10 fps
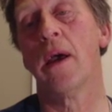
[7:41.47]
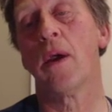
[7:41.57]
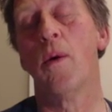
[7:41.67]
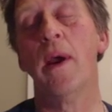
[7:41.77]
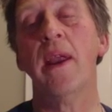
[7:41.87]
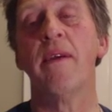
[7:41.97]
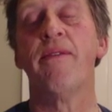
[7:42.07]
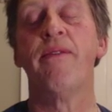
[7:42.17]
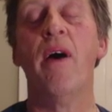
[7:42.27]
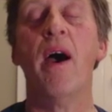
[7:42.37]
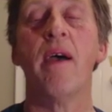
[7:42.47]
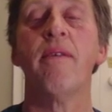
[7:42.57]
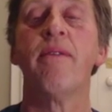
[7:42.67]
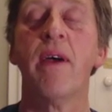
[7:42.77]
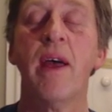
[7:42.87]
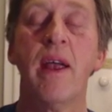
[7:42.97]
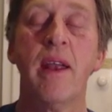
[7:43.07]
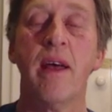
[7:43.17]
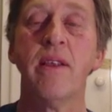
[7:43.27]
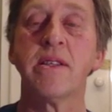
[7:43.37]
Queen f5.
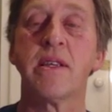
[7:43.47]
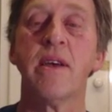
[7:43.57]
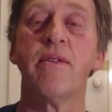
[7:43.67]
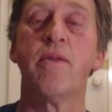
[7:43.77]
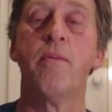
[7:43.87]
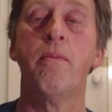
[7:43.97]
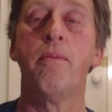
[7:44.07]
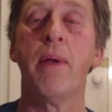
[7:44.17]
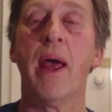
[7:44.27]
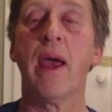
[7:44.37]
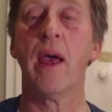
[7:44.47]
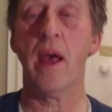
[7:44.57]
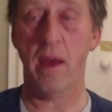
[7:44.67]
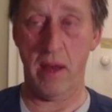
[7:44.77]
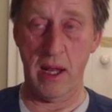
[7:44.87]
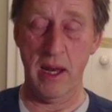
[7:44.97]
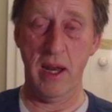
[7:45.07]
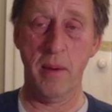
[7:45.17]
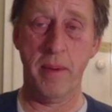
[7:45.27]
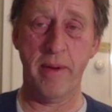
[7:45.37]
Now this gives black a
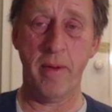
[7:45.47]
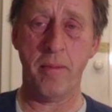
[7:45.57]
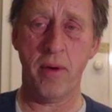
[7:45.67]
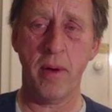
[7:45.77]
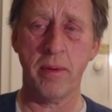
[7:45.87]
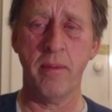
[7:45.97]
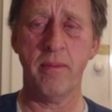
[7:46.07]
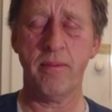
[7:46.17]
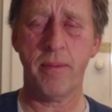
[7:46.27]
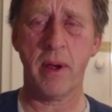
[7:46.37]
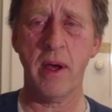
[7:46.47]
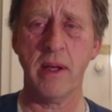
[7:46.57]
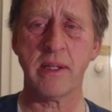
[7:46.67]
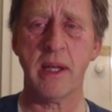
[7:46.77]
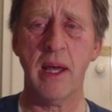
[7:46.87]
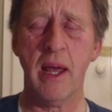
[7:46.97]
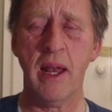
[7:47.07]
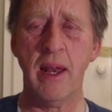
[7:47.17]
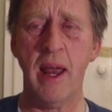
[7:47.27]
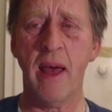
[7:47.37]
little bit of a problem, because
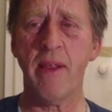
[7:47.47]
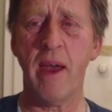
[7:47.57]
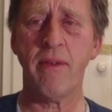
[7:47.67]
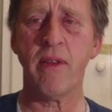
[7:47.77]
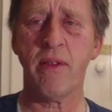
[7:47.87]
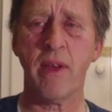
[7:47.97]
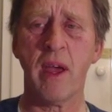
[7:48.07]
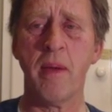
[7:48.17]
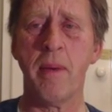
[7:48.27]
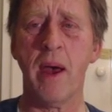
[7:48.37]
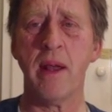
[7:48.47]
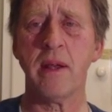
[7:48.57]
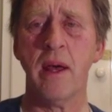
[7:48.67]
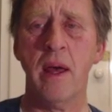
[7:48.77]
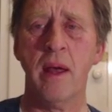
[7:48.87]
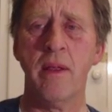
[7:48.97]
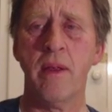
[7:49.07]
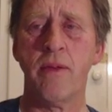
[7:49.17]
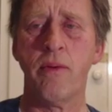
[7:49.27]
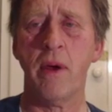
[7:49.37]
now they have to think about
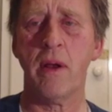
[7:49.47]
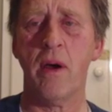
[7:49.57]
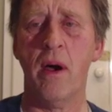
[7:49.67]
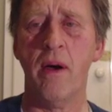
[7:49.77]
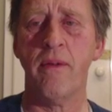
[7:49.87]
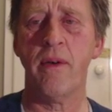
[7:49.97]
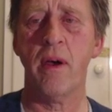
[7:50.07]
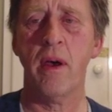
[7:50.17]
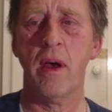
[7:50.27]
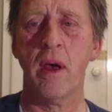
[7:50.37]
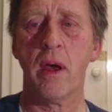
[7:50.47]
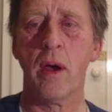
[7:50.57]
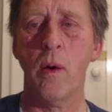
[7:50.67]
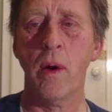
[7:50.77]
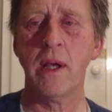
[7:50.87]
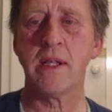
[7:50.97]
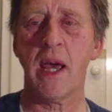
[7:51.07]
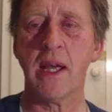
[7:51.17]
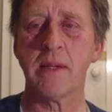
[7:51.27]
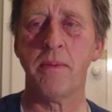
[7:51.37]
the threat of queen
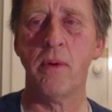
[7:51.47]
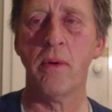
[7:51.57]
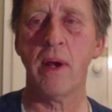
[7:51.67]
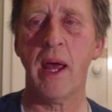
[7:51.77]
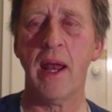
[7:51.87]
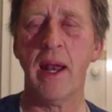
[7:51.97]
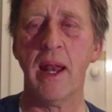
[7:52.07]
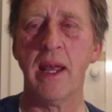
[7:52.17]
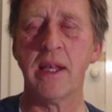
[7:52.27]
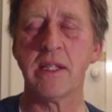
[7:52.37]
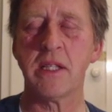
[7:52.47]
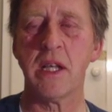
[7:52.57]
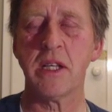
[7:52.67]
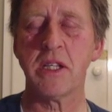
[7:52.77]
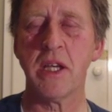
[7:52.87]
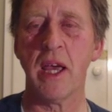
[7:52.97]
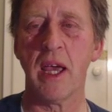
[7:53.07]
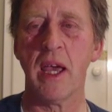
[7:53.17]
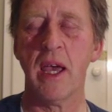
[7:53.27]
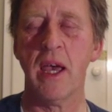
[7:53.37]
takes pawn at least check.